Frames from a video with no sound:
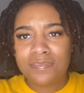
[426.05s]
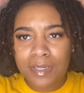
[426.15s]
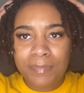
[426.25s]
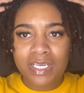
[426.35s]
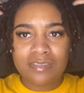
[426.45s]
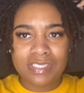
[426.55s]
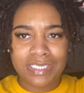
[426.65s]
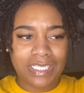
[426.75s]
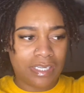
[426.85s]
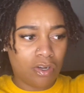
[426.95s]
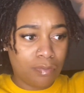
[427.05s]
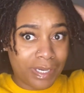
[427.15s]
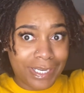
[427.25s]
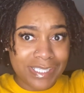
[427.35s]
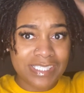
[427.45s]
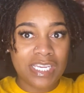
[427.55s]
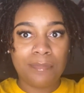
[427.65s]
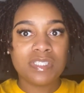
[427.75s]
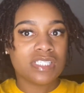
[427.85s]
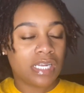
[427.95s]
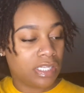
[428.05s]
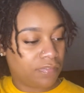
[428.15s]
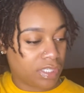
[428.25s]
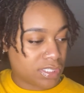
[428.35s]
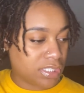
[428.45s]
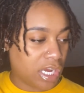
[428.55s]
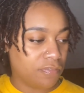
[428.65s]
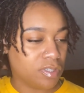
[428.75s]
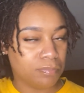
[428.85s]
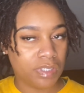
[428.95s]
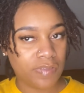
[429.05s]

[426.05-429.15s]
I'm not gonna say that like, oh, my hair is damaged because I left it in the style for a month.